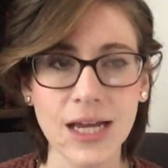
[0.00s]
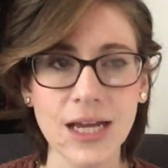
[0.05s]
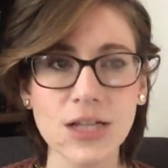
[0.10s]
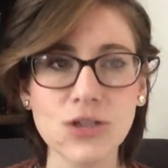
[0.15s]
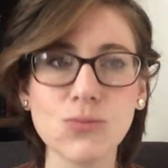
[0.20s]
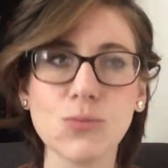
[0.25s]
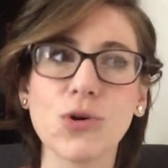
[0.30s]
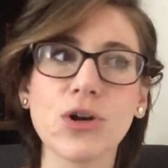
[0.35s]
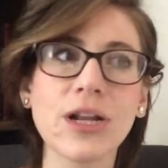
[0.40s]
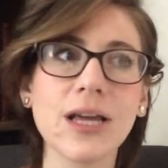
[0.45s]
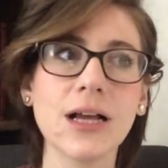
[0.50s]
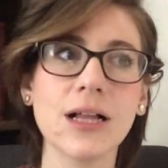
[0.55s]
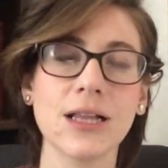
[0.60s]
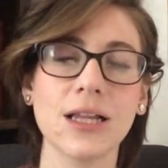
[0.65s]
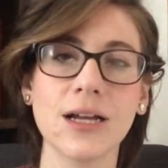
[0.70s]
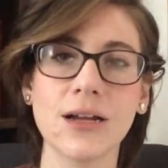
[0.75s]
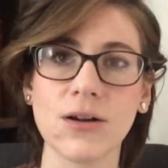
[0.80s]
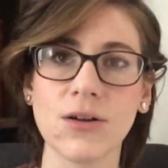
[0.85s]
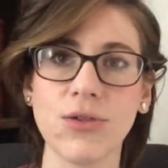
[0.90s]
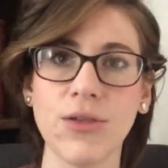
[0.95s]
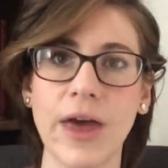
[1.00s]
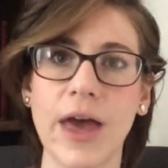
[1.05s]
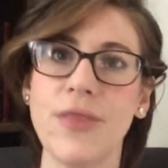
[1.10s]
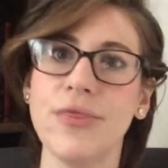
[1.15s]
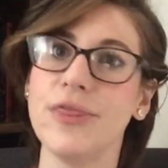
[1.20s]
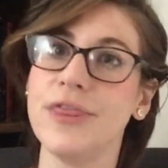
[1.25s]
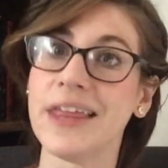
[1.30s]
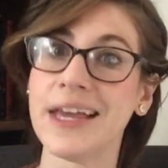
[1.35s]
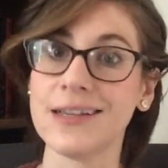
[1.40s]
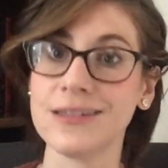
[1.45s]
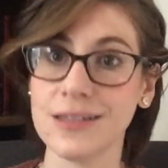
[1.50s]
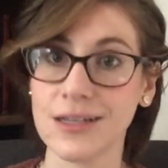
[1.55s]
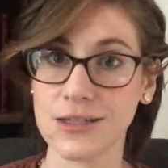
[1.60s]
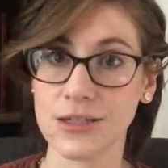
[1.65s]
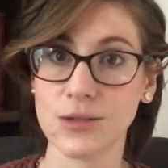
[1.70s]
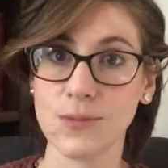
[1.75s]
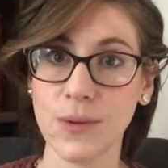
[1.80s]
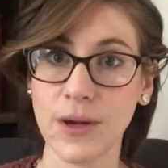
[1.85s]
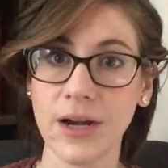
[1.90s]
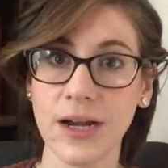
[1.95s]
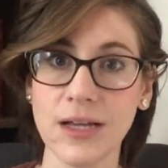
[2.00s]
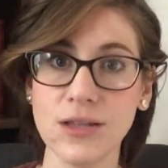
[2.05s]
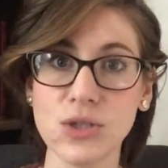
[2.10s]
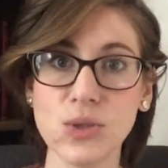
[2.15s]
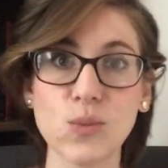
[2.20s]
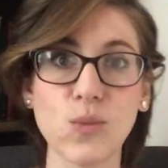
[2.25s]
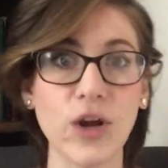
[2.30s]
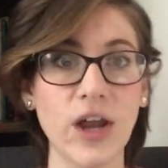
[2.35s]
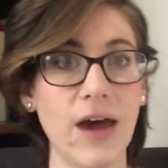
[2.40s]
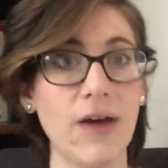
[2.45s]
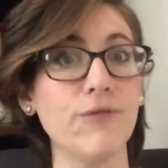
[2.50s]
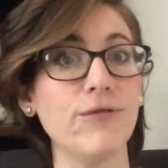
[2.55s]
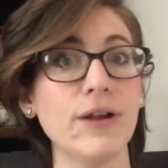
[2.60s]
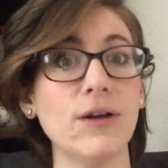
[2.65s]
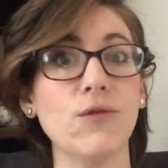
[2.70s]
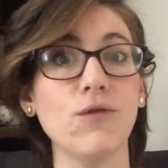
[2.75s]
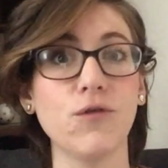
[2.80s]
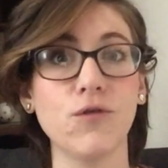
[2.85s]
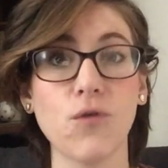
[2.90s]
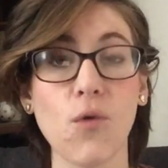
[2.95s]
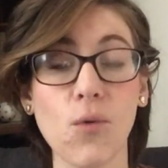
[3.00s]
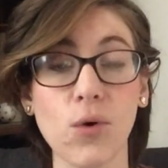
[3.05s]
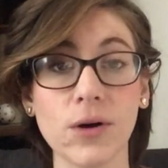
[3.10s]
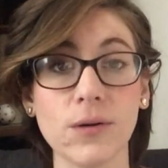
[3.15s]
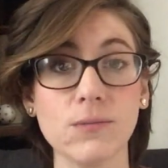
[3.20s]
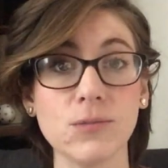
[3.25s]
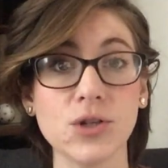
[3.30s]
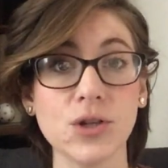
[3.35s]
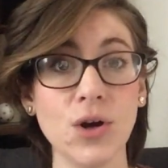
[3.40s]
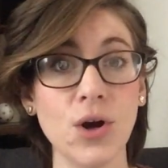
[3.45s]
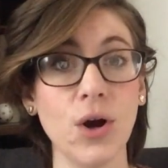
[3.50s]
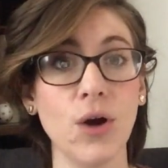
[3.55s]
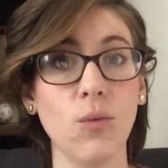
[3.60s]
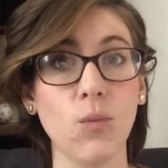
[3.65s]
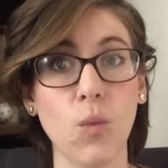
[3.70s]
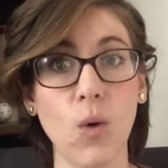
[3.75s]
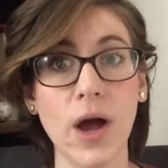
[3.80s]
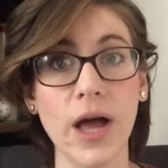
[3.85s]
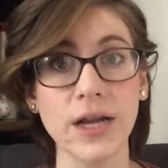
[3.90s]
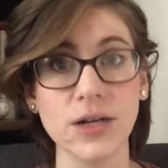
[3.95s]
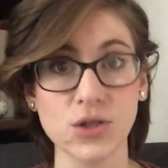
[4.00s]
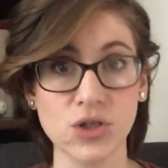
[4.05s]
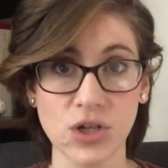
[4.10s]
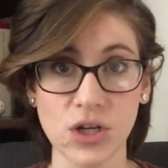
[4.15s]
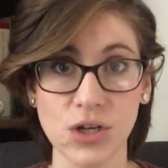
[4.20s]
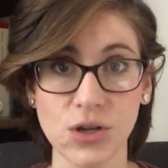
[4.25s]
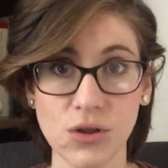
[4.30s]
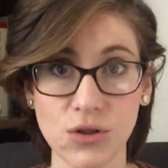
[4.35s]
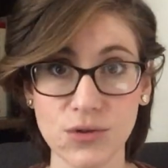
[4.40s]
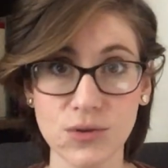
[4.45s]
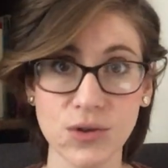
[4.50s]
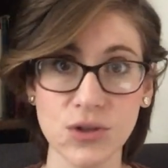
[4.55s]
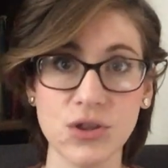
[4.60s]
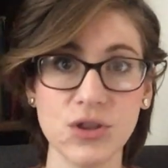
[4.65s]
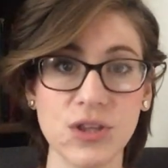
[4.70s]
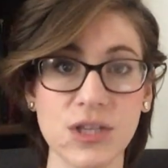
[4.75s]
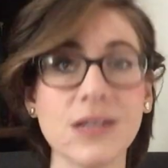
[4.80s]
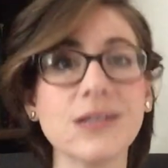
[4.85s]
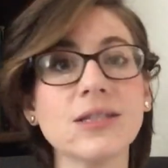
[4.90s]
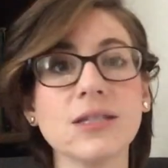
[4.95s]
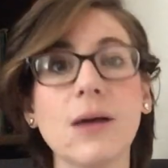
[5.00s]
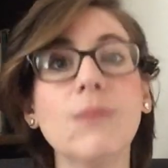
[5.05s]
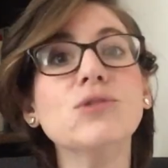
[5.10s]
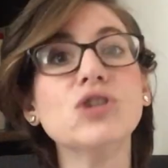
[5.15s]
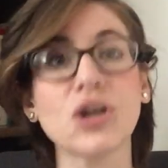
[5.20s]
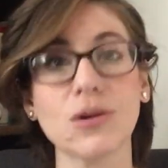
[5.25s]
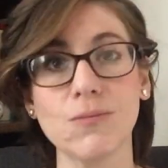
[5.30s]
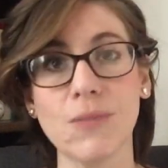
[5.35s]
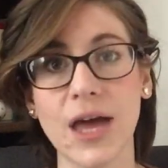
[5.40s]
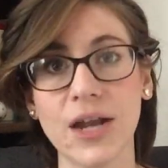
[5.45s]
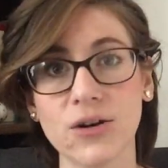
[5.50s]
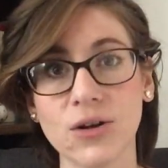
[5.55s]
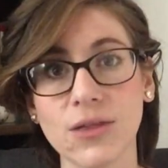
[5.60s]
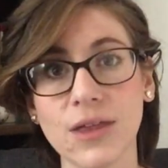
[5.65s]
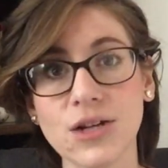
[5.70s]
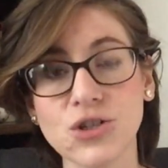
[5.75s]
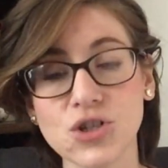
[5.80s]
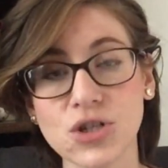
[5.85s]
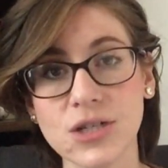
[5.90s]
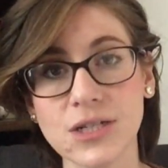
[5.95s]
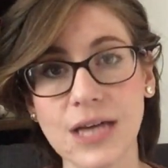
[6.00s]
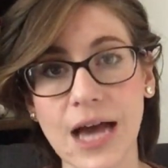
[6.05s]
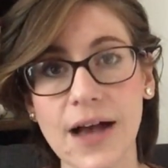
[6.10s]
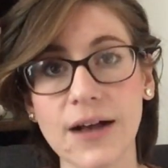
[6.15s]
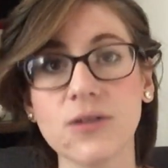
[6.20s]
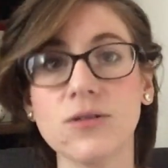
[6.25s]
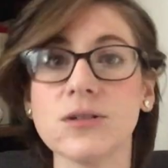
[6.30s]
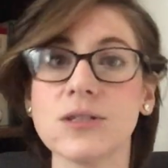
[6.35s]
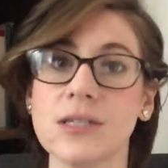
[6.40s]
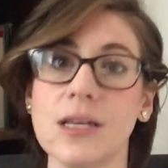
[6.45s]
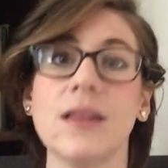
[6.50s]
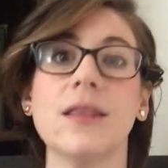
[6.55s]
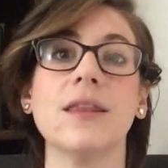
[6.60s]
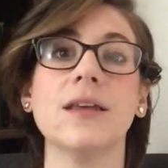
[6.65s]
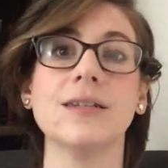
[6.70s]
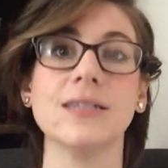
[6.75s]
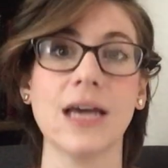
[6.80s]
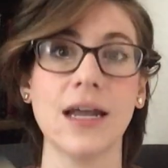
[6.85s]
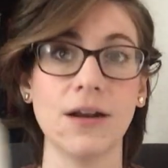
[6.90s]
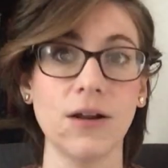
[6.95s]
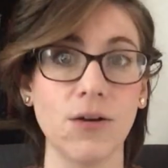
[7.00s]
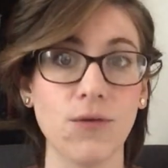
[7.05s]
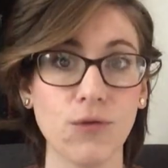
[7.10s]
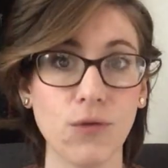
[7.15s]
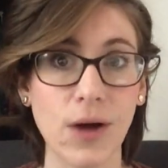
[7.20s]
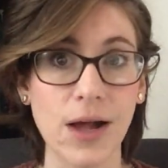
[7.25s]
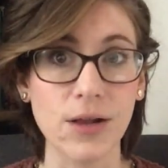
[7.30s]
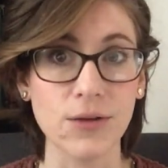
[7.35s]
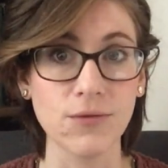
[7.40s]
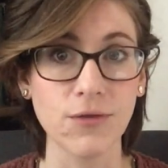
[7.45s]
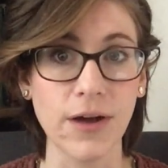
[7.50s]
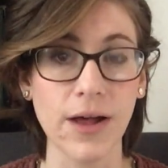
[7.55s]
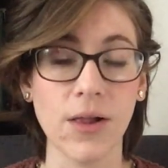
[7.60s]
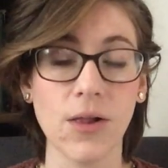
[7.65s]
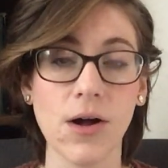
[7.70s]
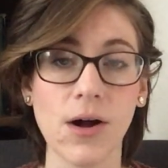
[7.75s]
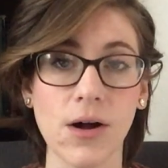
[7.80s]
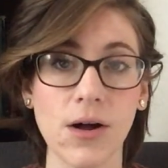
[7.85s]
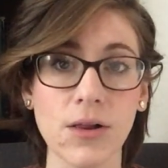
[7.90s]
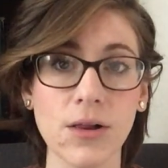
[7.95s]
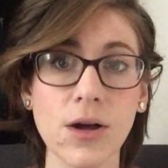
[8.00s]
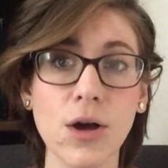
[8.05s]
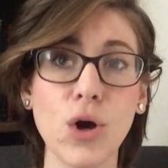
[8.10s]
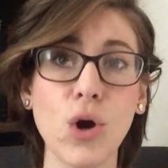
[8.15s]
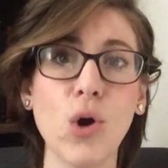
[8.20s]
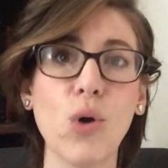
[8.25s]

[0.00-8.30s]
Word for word: It's pretty clear that this experience would have informed what she, the subject matter that she tackles in The Tenant of Wildfell Hall